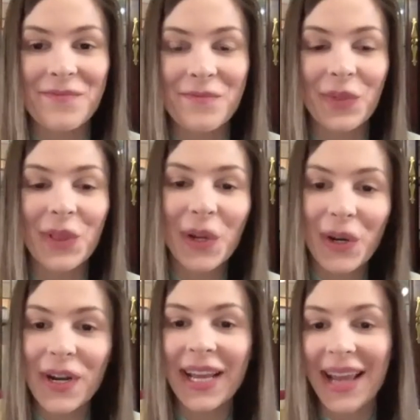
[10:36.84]

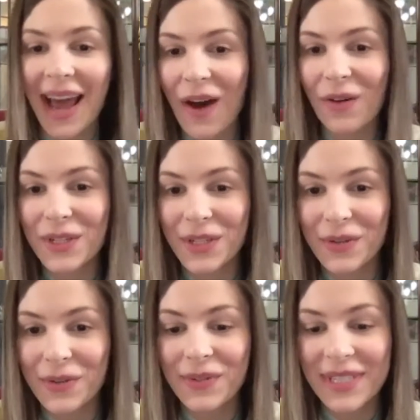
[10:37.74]
learning how
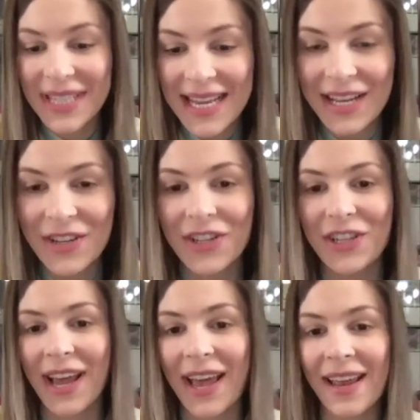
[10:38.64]
to teach
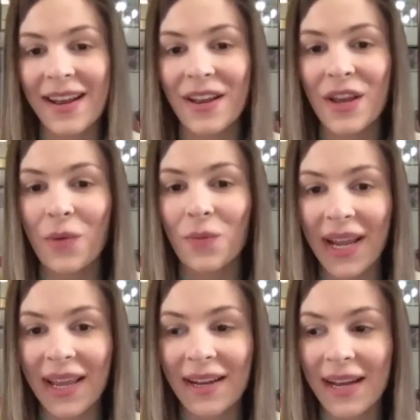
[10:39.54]
and
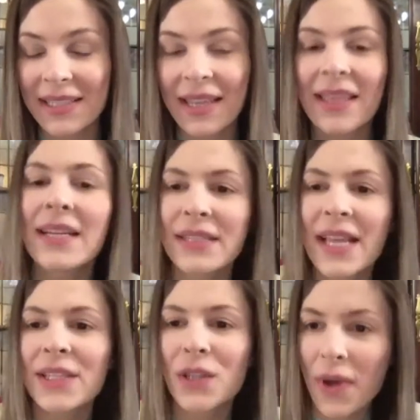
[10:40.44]
recognizing that
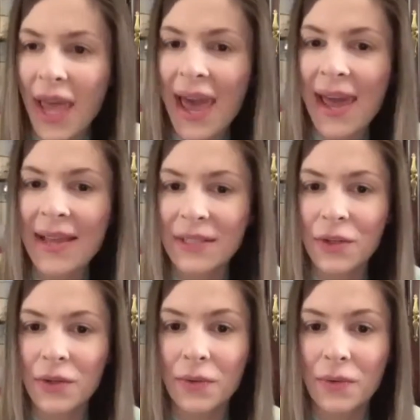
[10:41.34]
it's okay
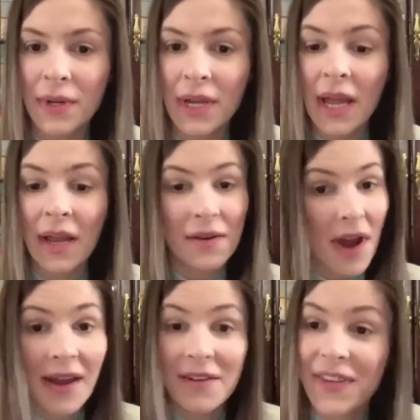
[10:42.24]
to
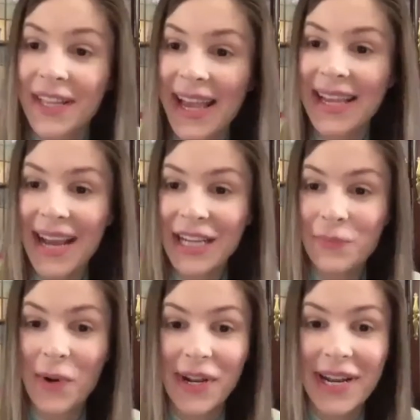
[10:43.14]
not feel like an
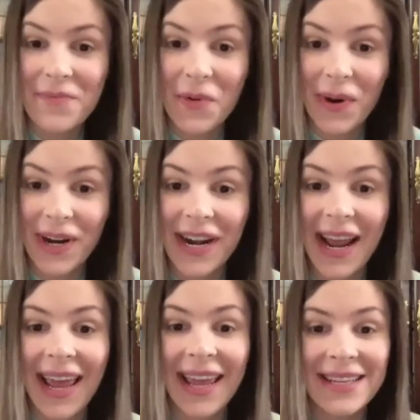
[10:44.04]
expert anymore
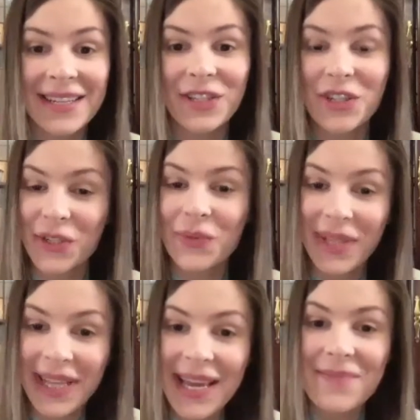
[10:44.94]
and just
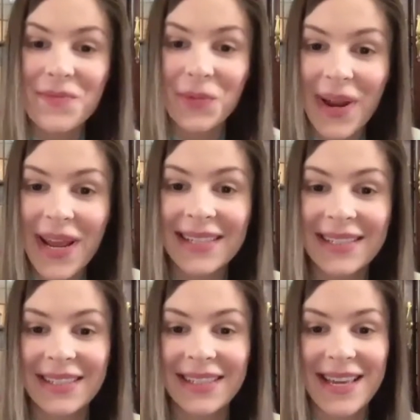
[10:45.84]
really
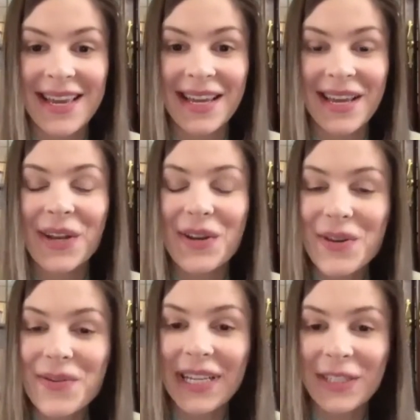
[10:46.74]
embrace the
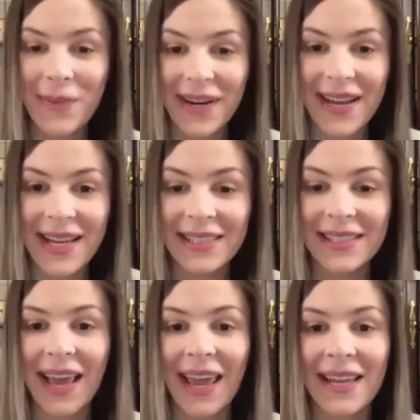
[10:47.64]
new experience
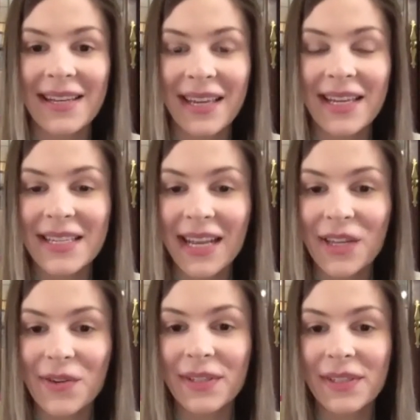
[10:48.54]
and
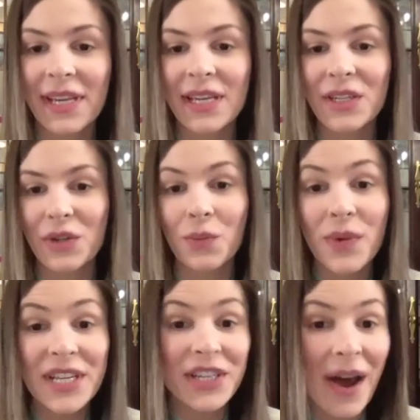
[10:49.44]
continuously to
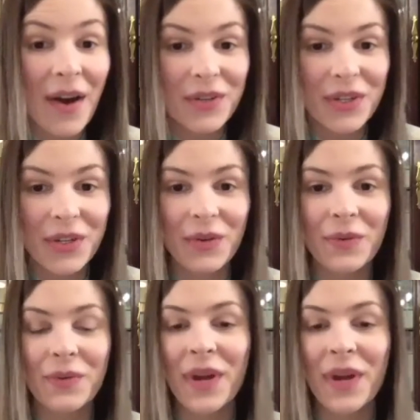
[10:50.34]
reach out to